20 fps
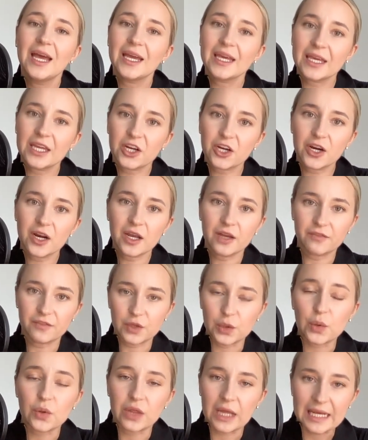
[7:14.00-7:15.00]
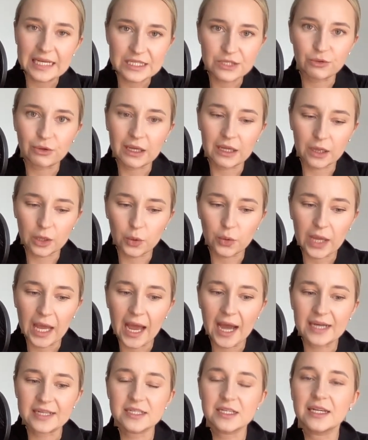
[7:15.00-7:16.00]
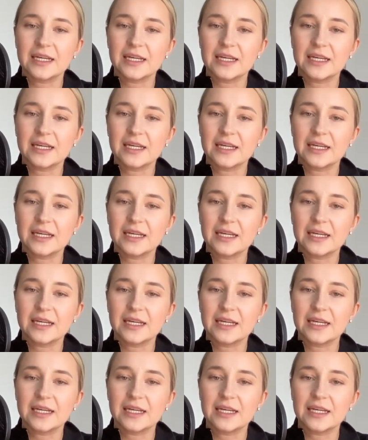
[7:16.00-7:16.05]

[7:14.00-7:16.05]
here are a few things you can look at.